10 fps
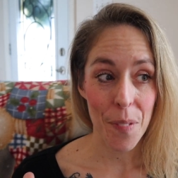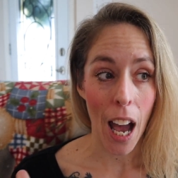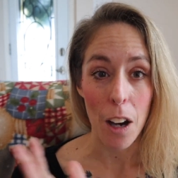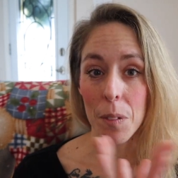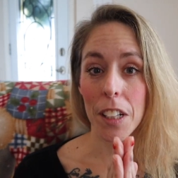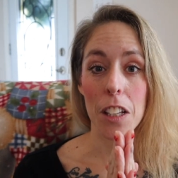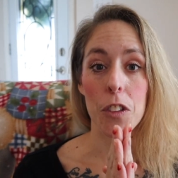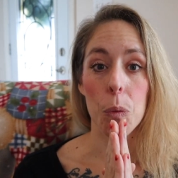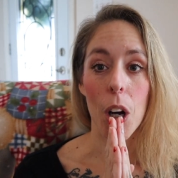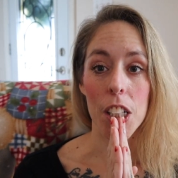How many of
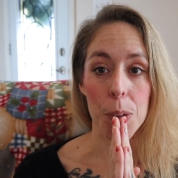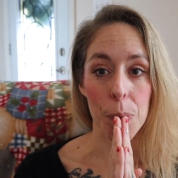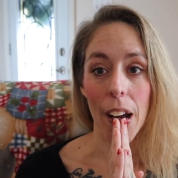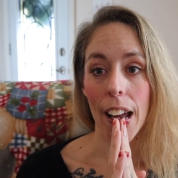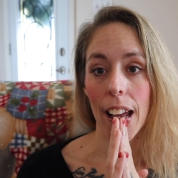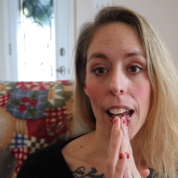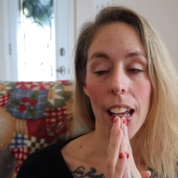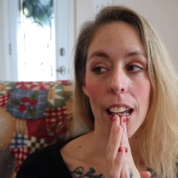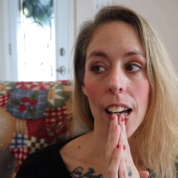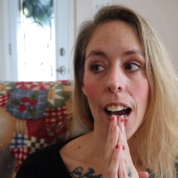you watched
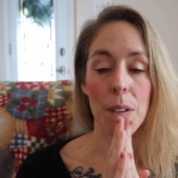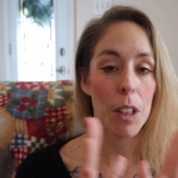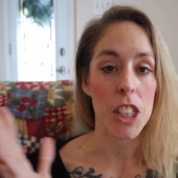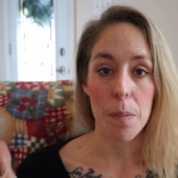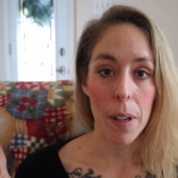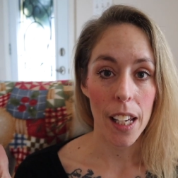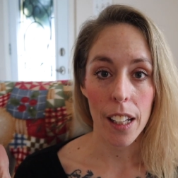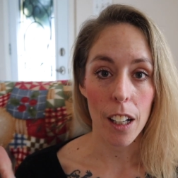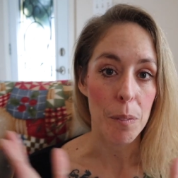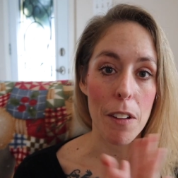my, how much I
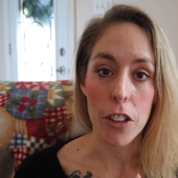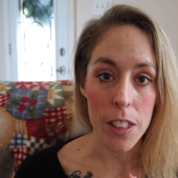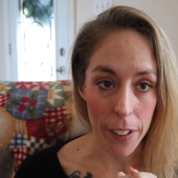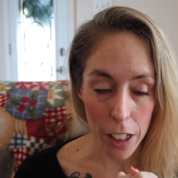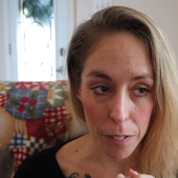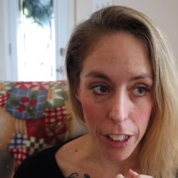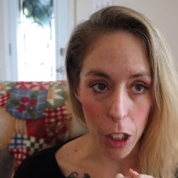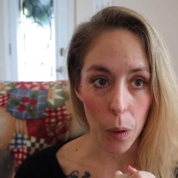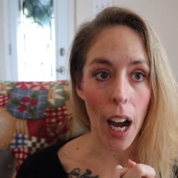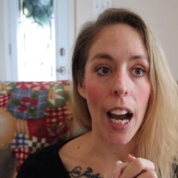made on my first video
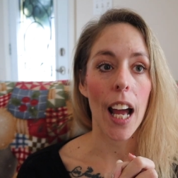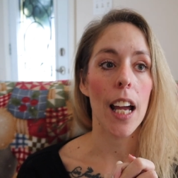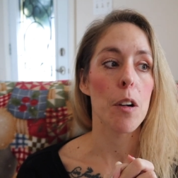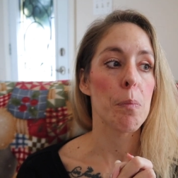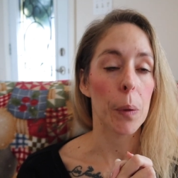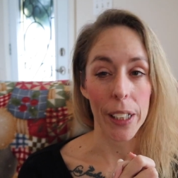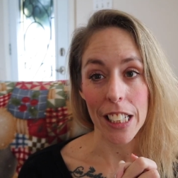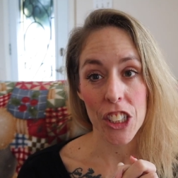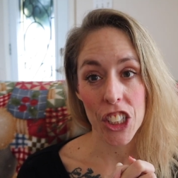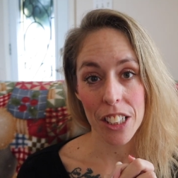video? I
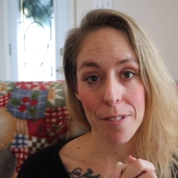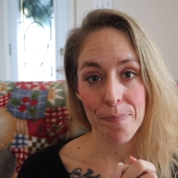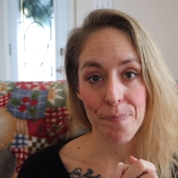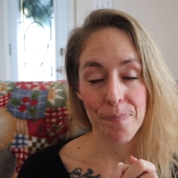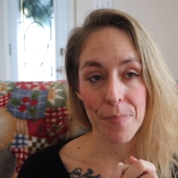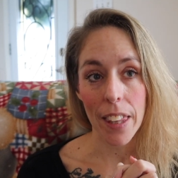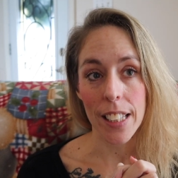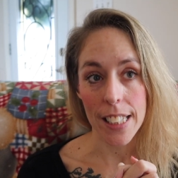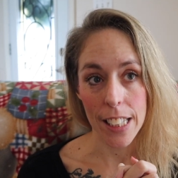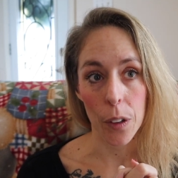preached
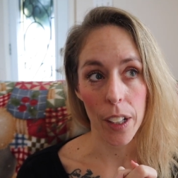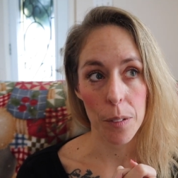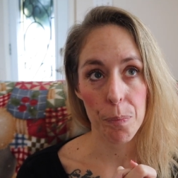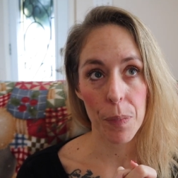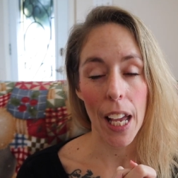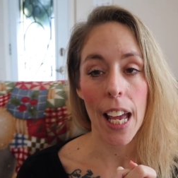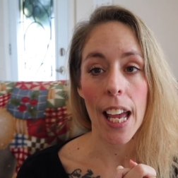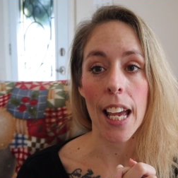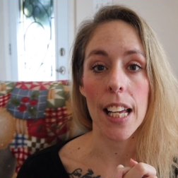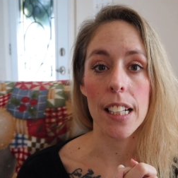the secret
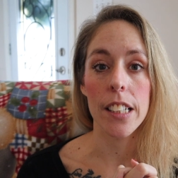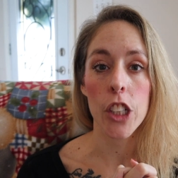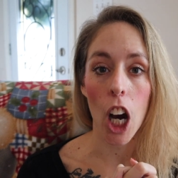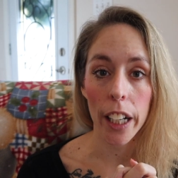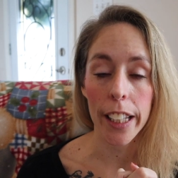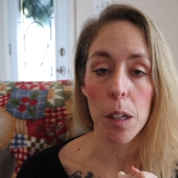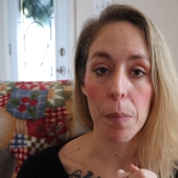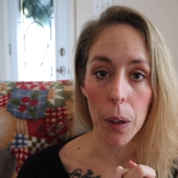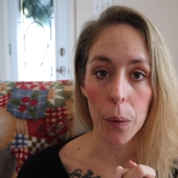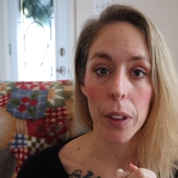and talking
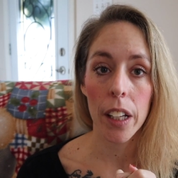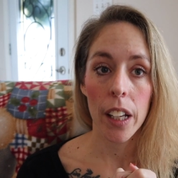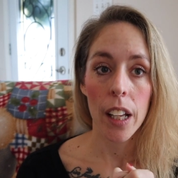about